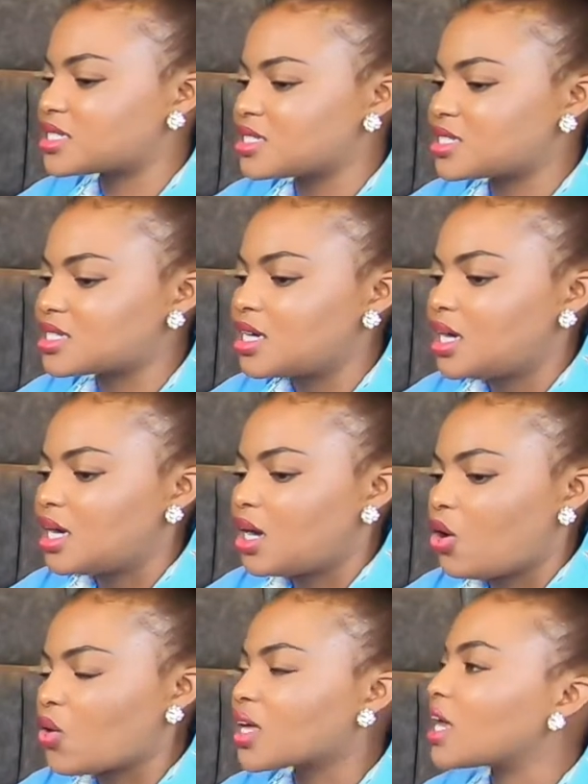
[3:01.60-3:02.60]
it,
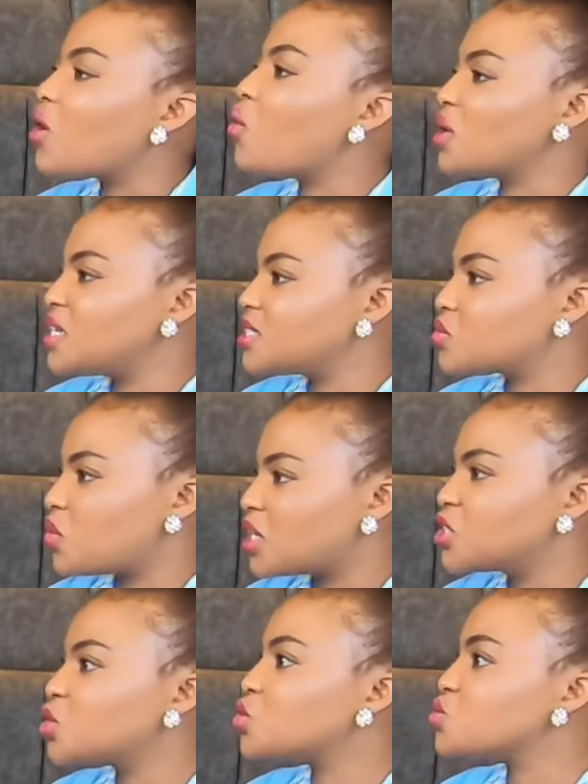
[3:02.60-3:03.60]
okay, I always
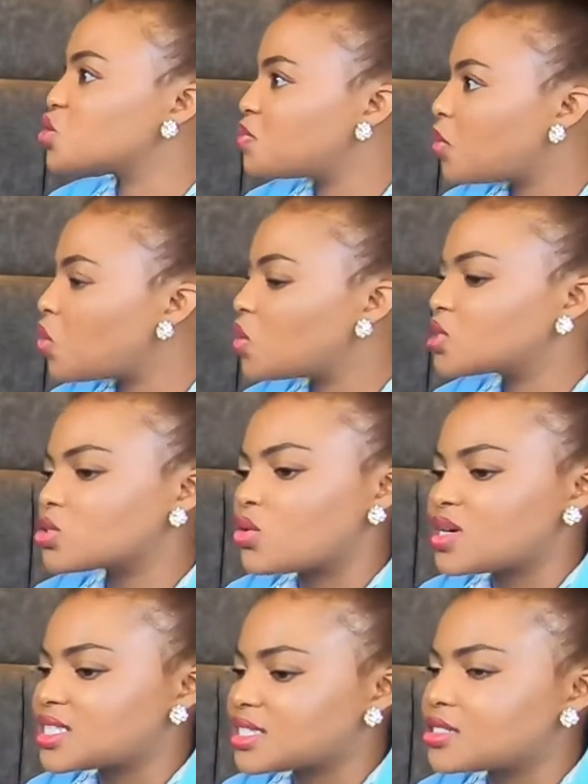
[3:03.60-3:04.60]
wanted to do sports,
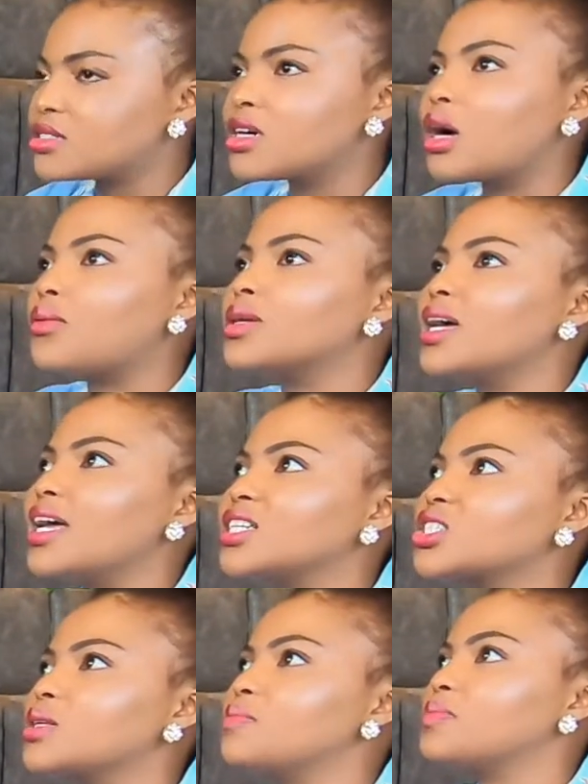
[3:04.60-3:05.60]
or was it, no, I want to
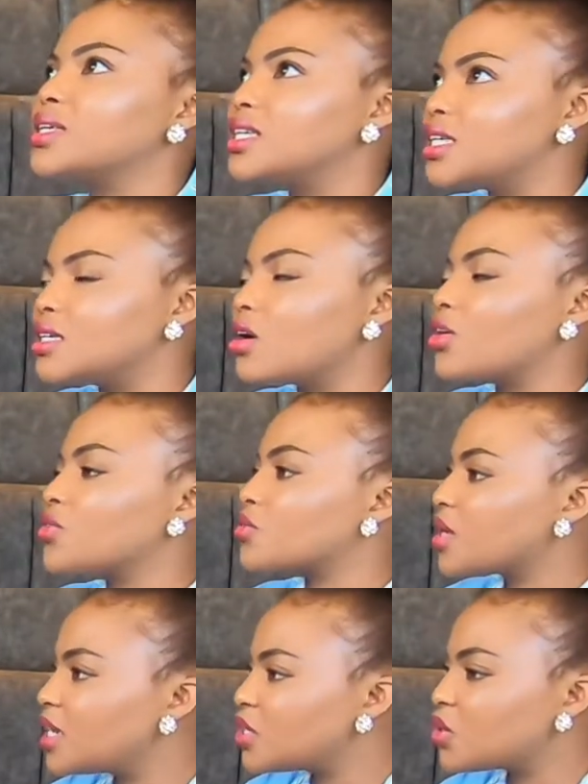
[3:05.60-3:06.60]
actually be on
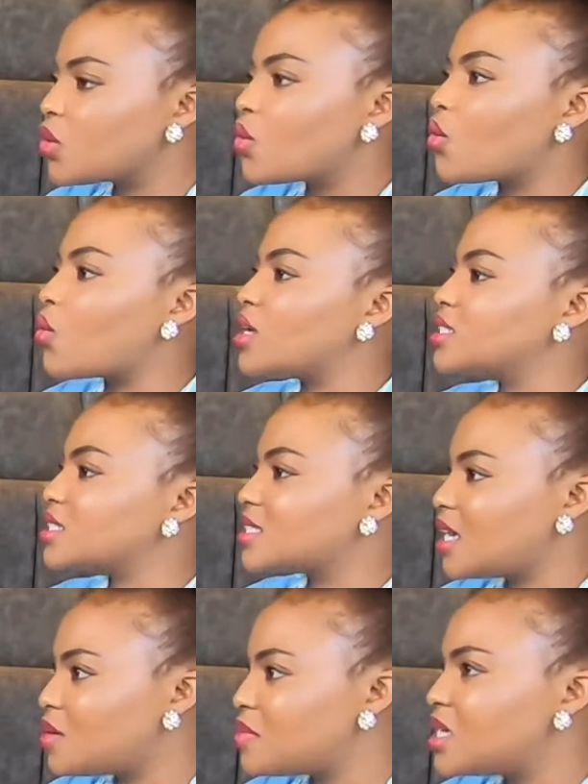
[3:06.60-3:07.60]
radio or
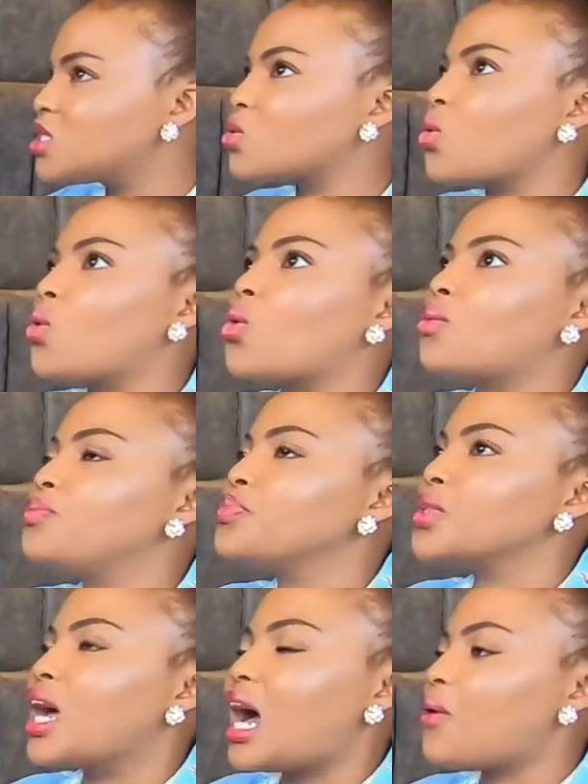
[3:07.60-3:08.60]
entertainment, or
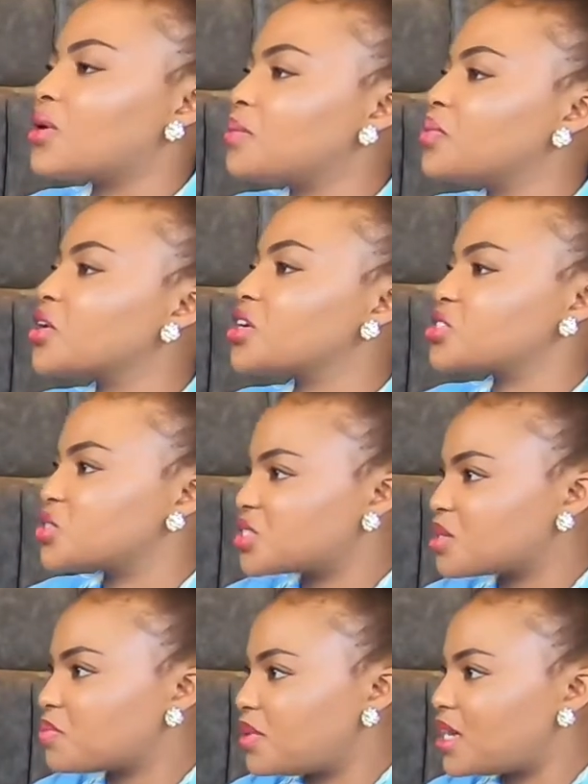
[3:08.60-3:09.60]
I want to be on a
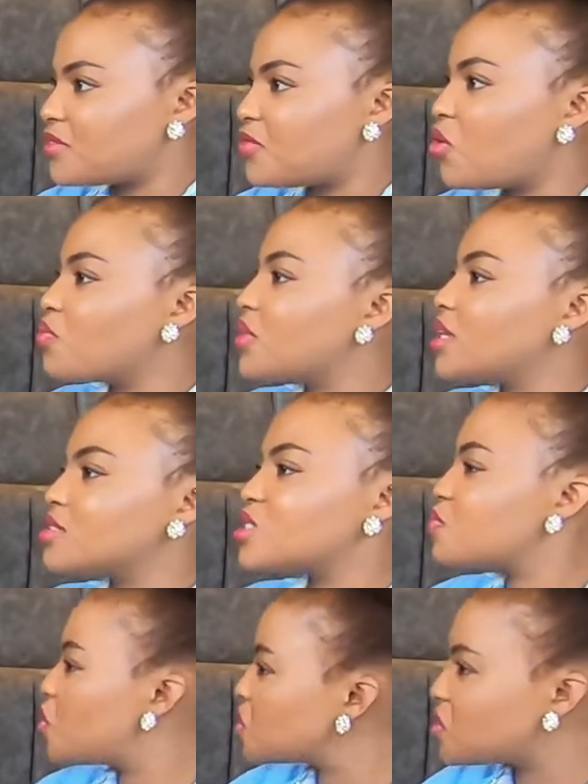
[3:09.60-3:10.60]
certain platform, then
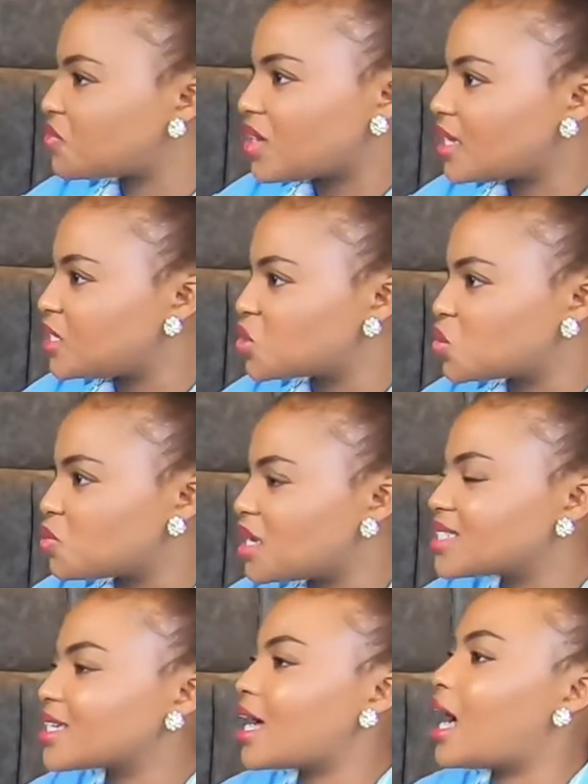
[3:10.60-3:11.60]
sports fell into
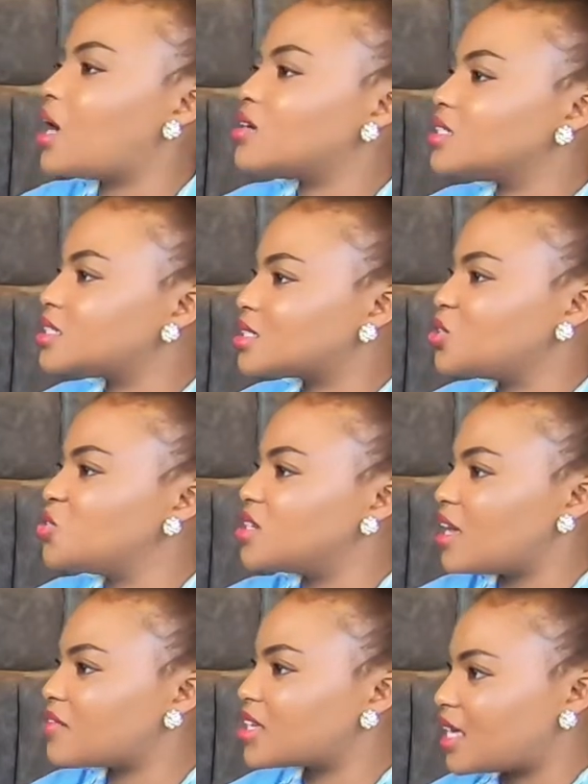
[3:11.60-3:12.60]
place? Like, how did you
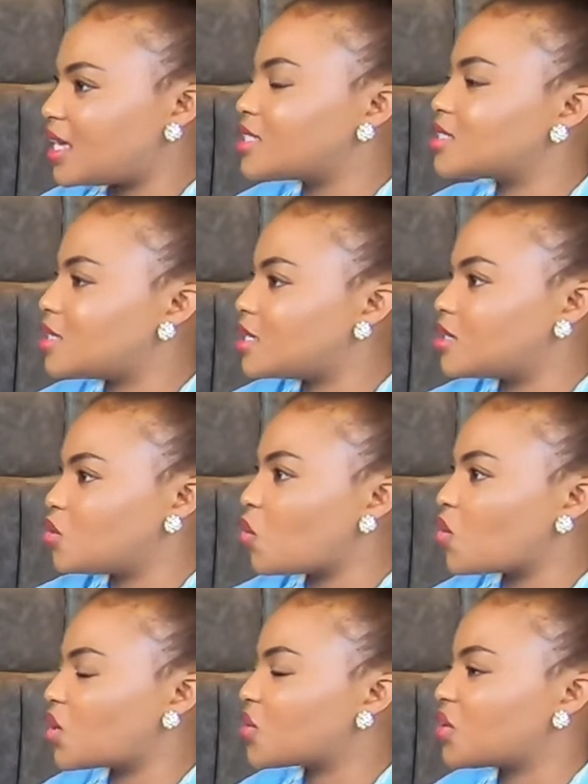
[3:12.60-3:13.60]
navigate then
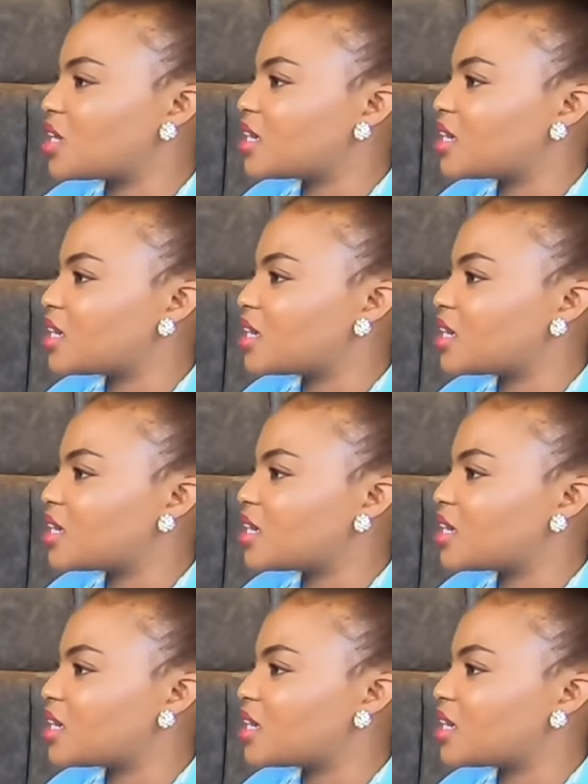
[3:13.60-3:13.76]
your career?